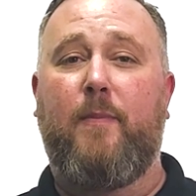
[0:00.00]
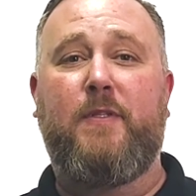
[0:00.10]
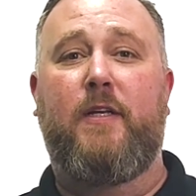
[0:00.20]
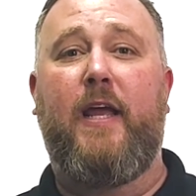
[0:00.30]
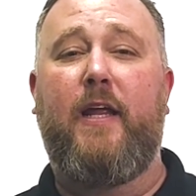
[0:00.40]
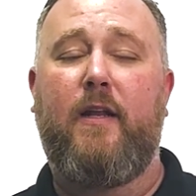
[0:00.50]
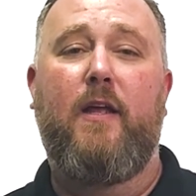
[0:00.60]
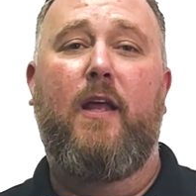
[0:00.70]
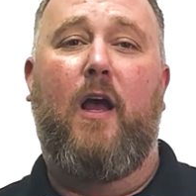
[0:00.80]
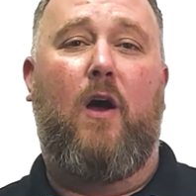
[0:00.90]
up to date,
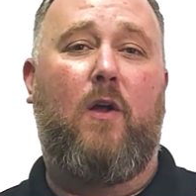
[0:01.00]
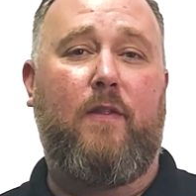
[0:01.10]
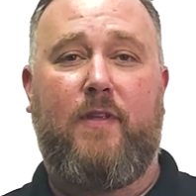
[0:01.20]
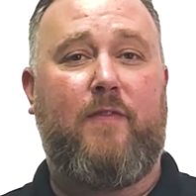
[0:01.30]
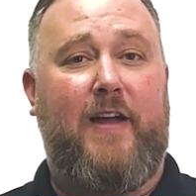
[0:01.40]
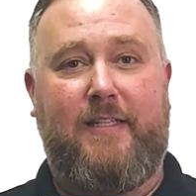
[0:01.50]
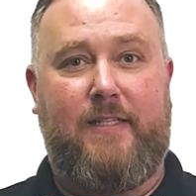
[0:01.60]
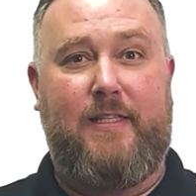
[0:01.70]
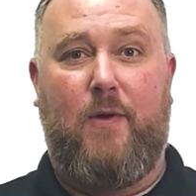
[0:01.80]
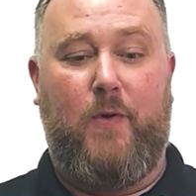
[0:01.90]
all of the devices
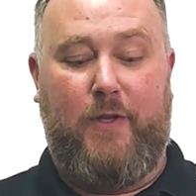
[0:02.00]
that we're